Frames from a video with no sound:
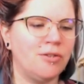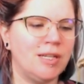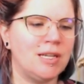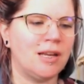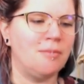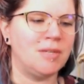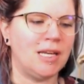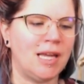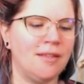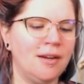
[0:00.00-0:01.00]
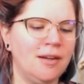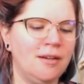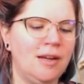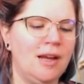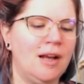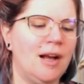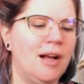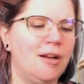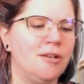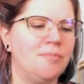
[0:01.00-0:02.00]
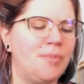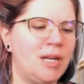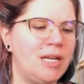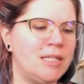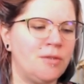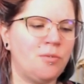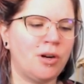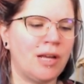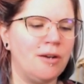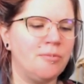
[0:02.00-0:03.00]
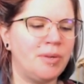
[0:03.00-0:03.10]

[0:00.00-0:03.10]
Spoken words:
going to come together, but it did work out.